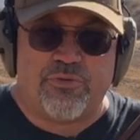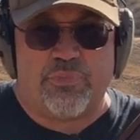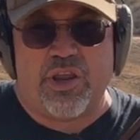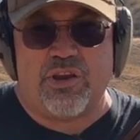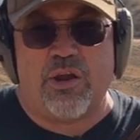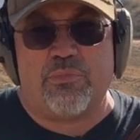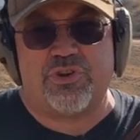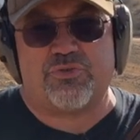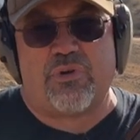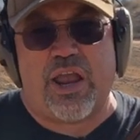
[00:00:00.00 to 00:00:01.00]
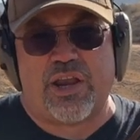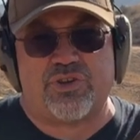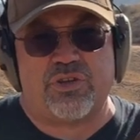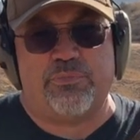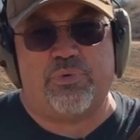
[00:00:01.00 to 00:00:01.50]
the big numbers were
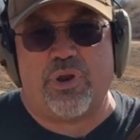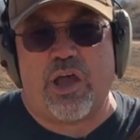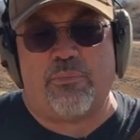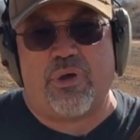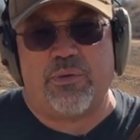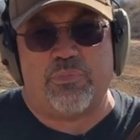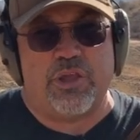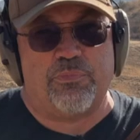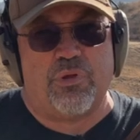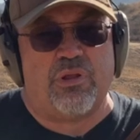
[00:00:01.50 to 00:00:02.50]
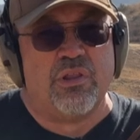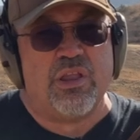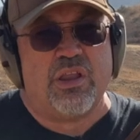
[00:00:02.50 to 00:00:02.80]
actually put out by people